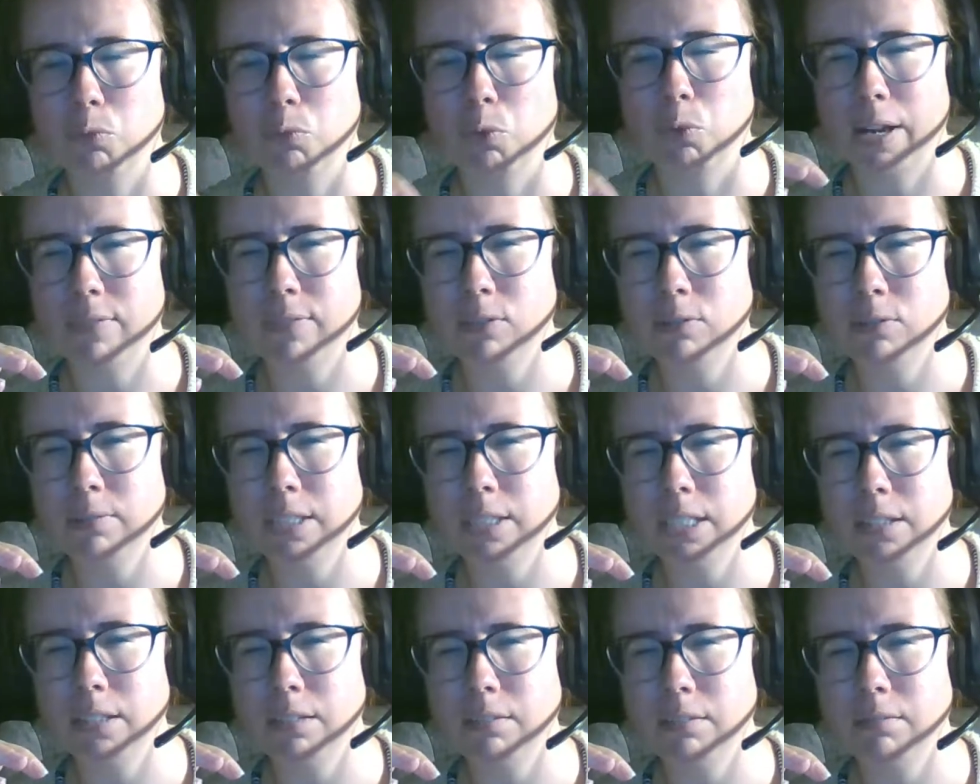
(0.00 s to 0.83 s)

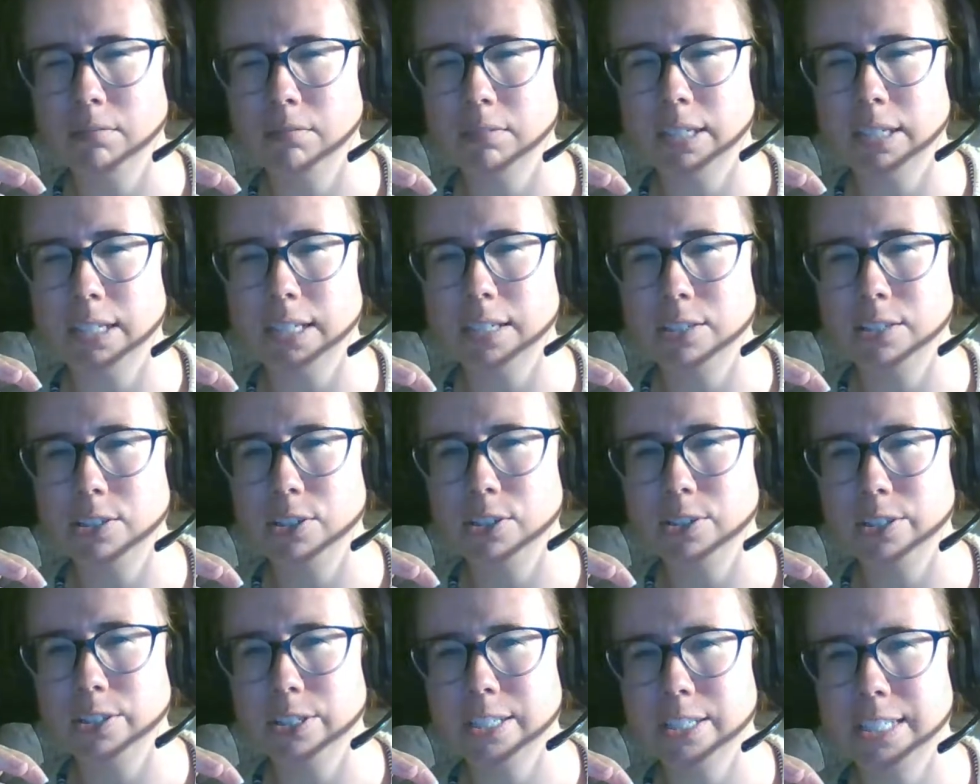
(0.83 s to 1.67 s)
rivalry, I guess
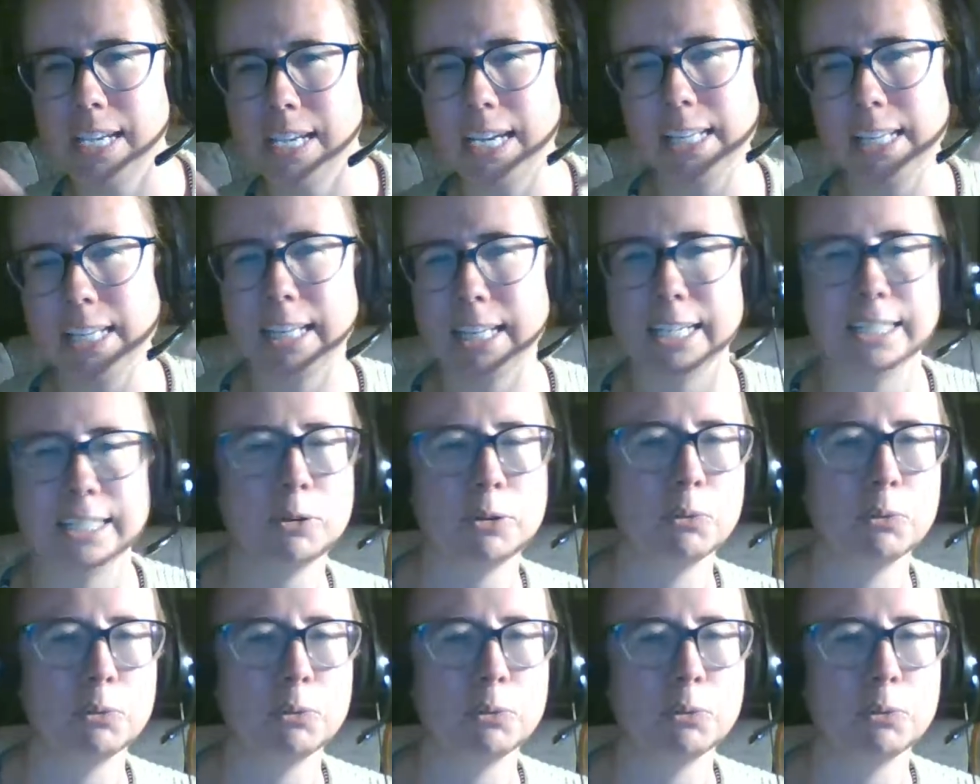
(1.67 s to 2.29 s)
you could say. Like they